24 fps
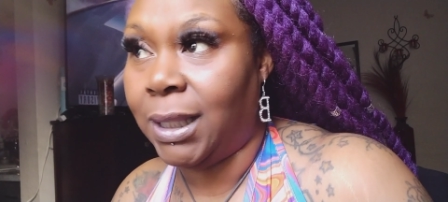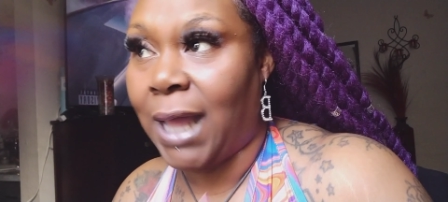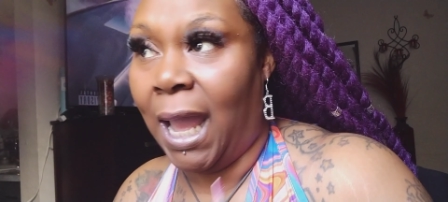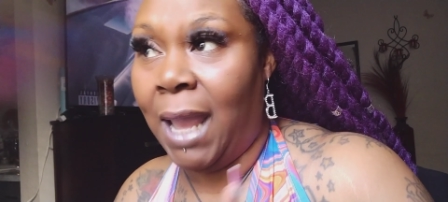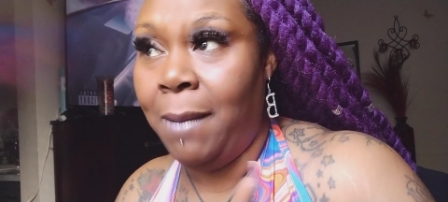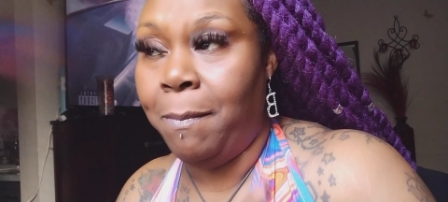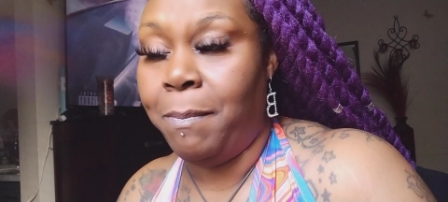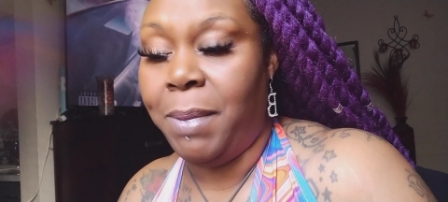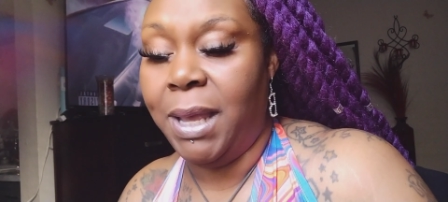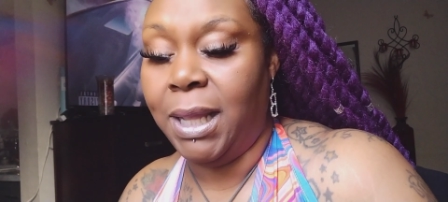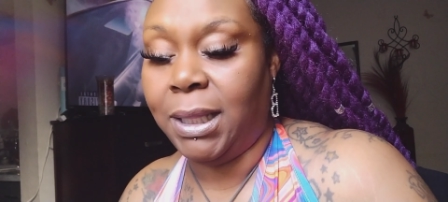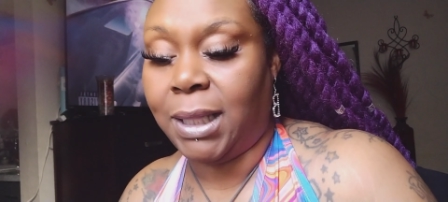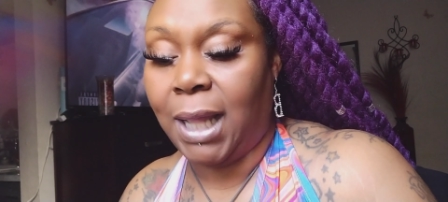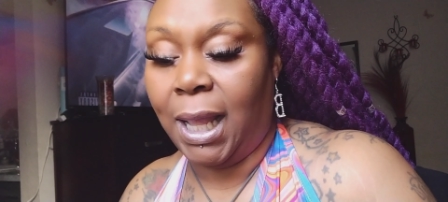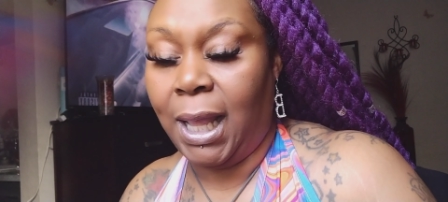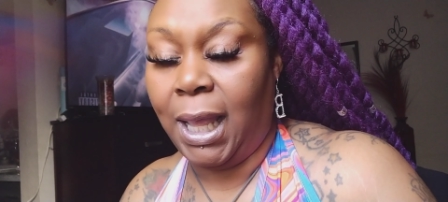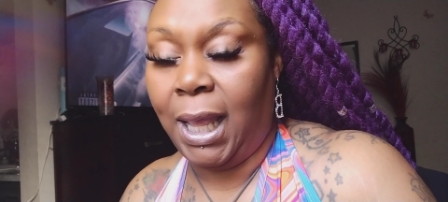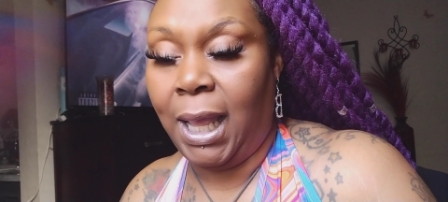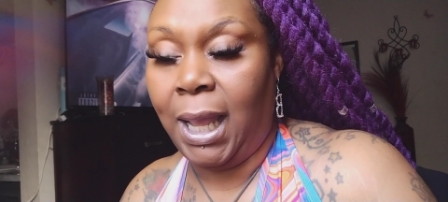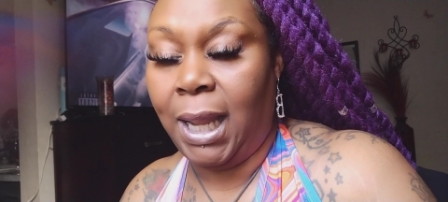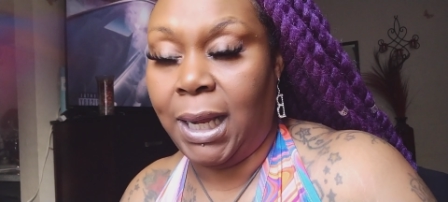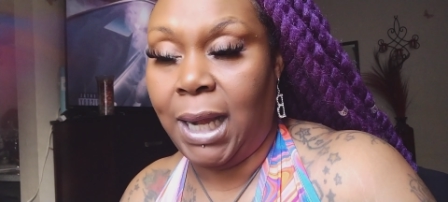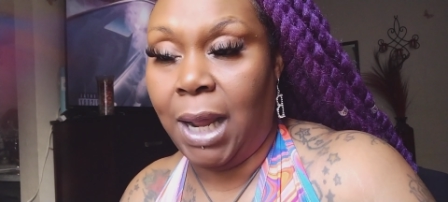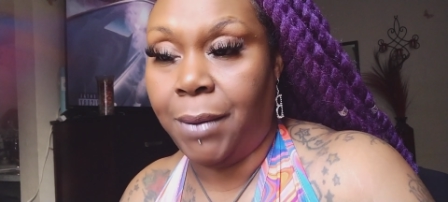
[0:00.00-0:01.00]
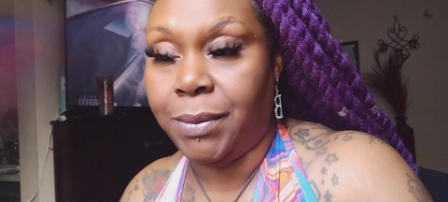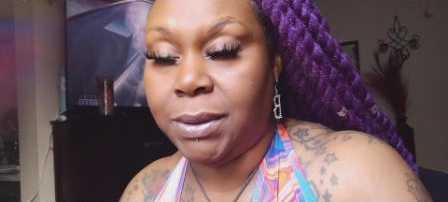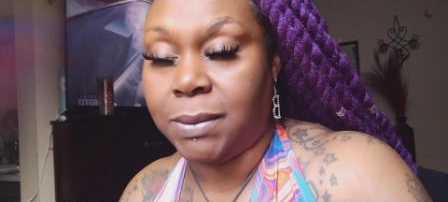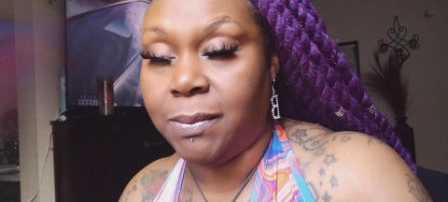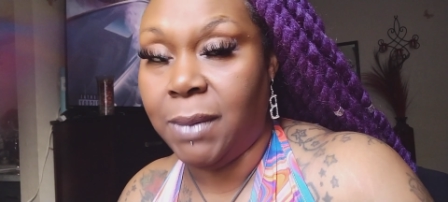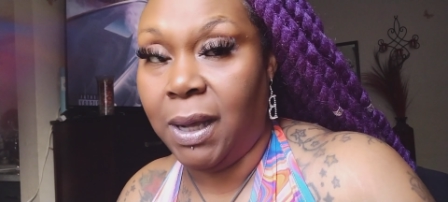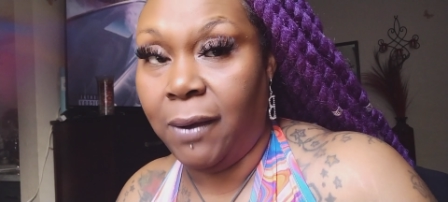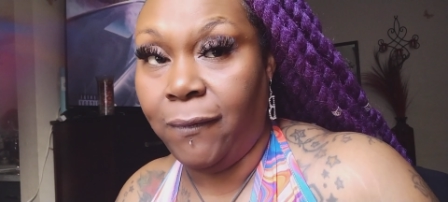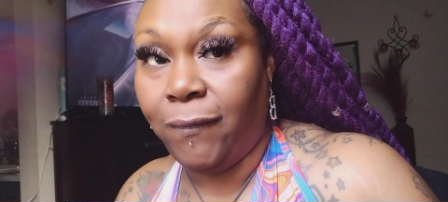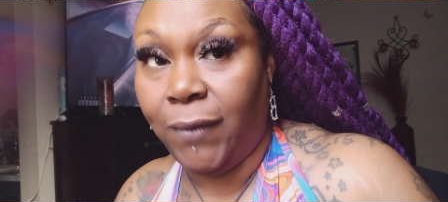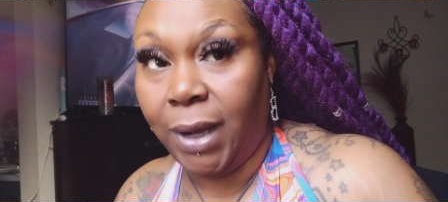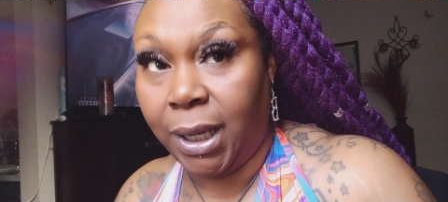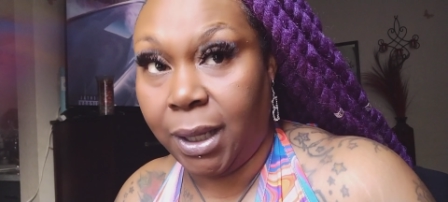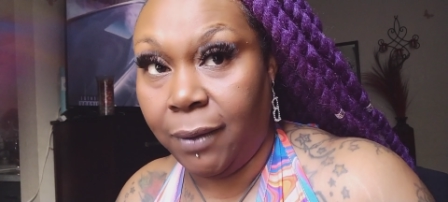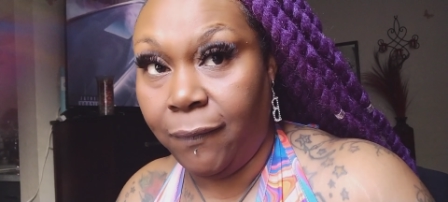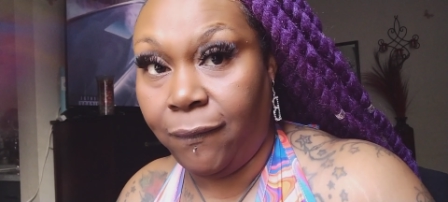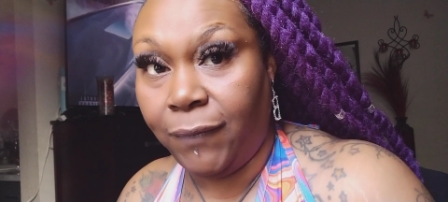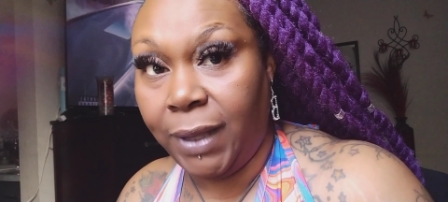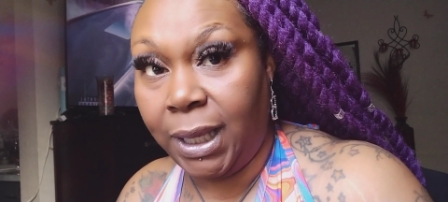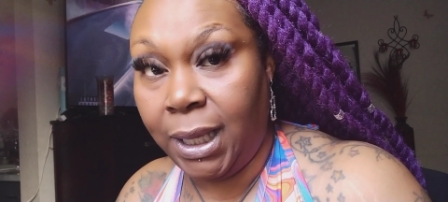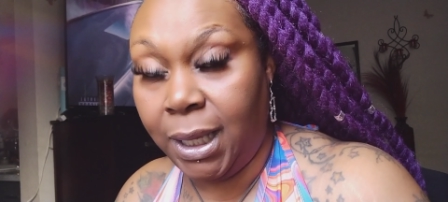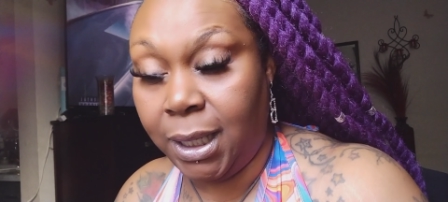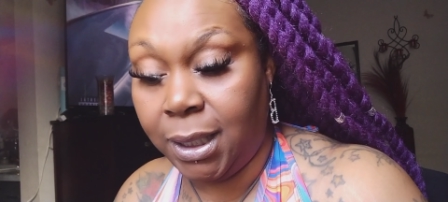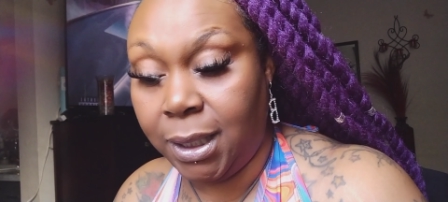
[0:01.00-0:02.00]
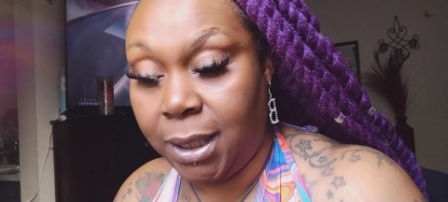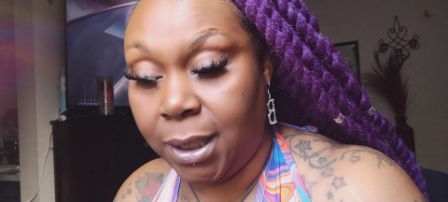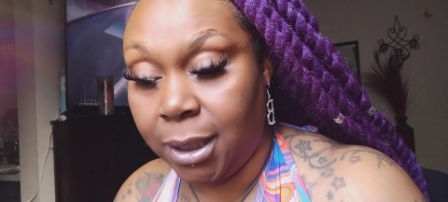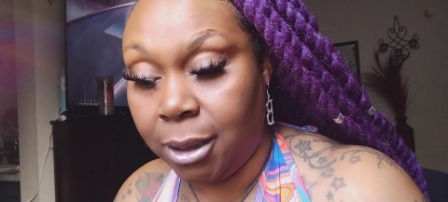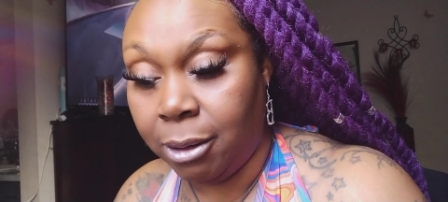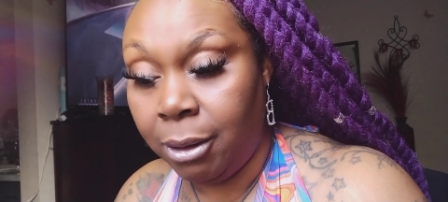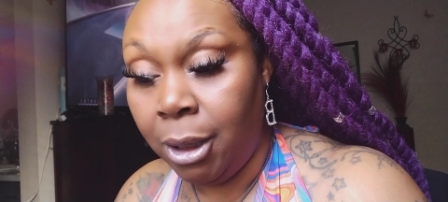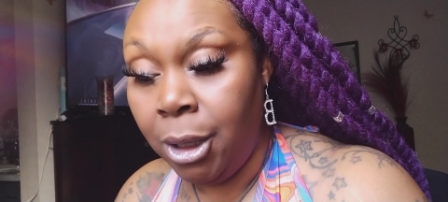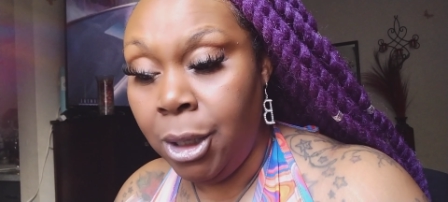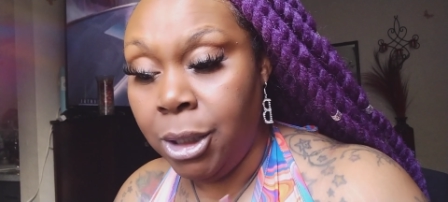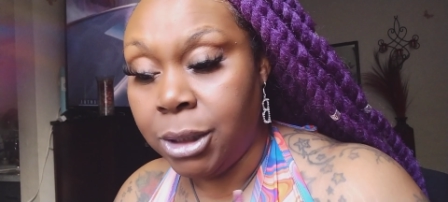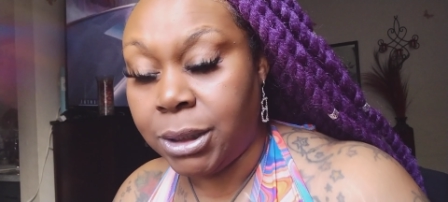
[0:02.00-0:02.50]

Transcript: They bit the hand that was motherfucking feeding them.